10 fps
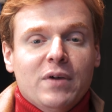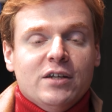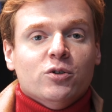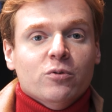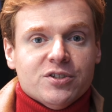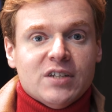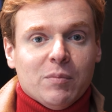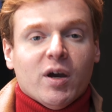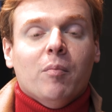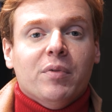Mitchell's,
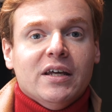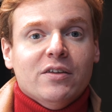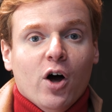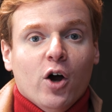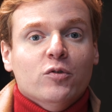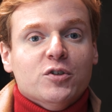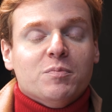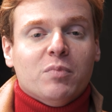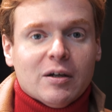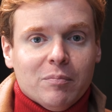same company that owns
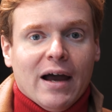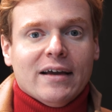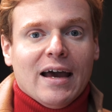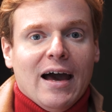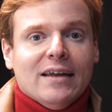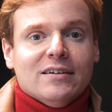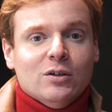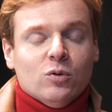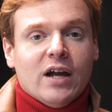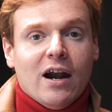Springbank and
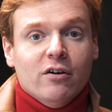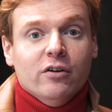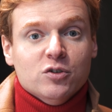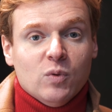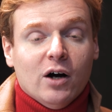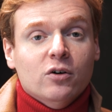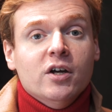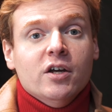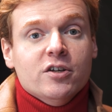Kilkerran as well.